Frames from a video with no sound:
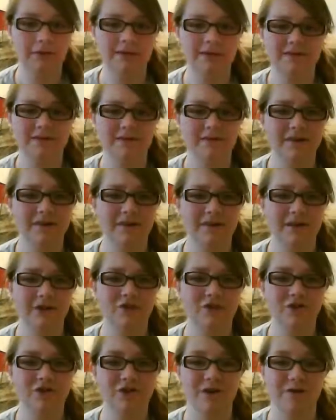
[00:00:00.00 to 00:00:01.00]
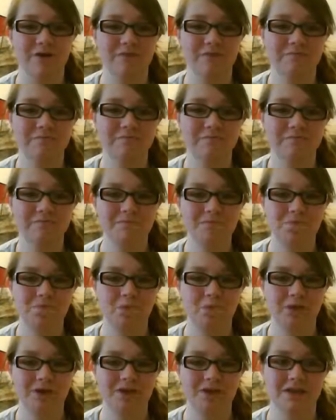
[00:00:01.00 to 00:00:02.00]
it's a really good show.
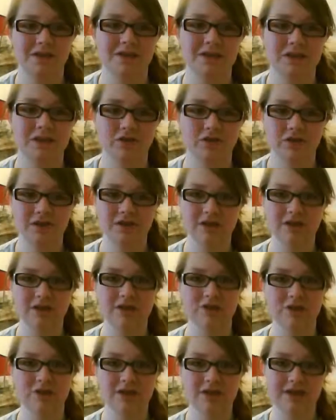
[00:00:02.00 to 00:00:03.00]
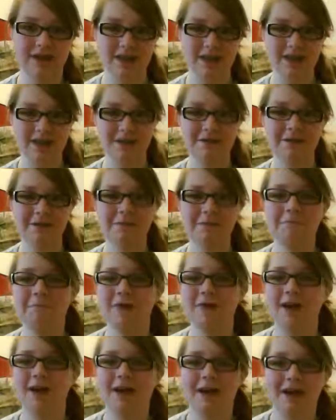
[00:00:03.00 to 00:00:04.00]
One of the teachers just died.
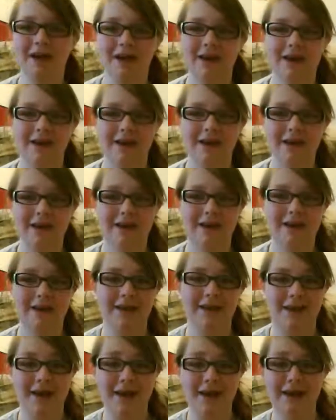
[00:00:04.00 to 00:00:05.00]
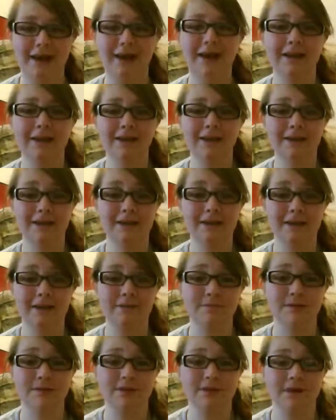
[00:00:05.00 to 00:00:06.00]
Yeah,
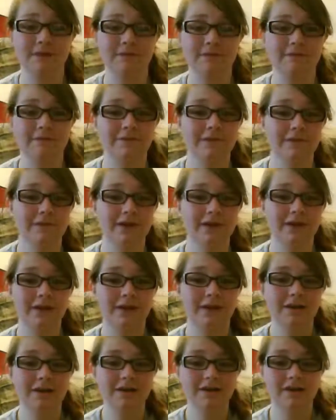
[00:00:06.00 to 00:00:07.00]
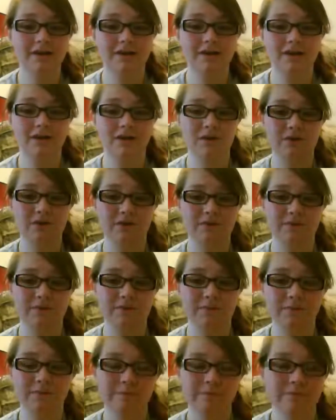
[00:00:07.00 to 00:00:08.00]
deep stuff. So,